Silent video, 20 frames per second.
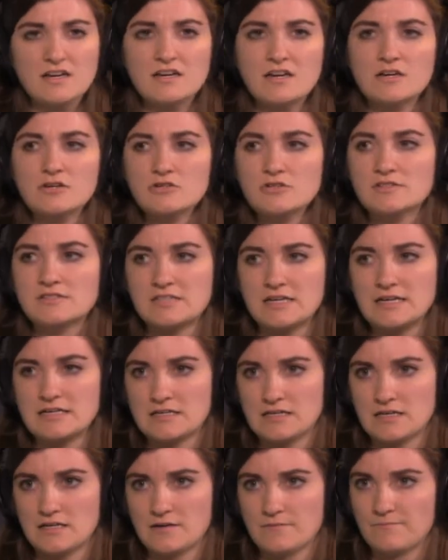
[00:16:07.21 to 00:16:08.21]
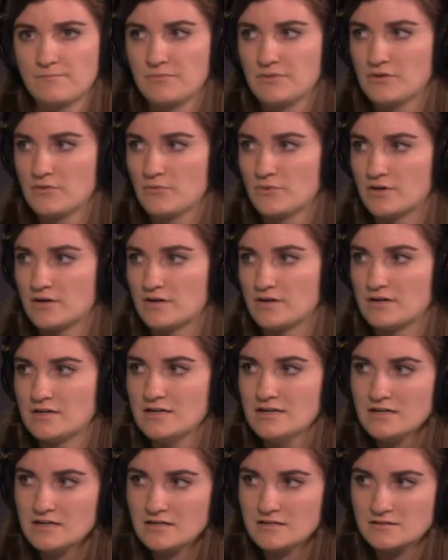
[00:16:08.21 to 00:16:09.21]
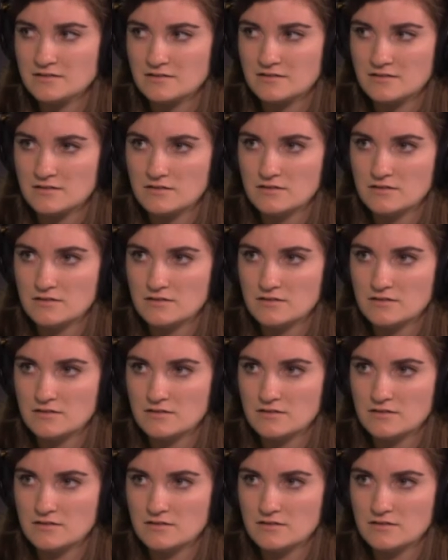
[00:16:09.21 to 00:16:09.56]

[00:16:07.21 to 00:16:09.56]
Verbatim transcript: understanding where Nick is